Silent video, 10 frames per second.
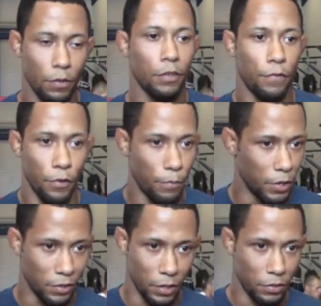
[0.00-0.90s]
it's for
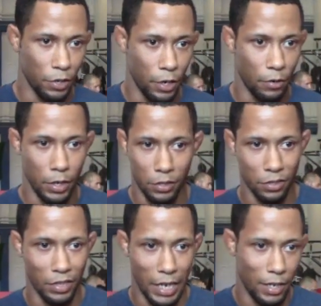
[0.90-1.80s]
business, you know. It's
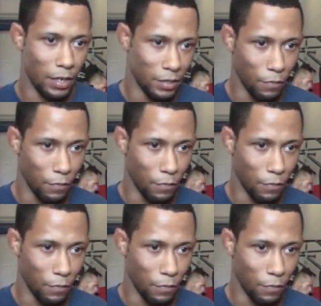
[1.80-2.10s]
just not as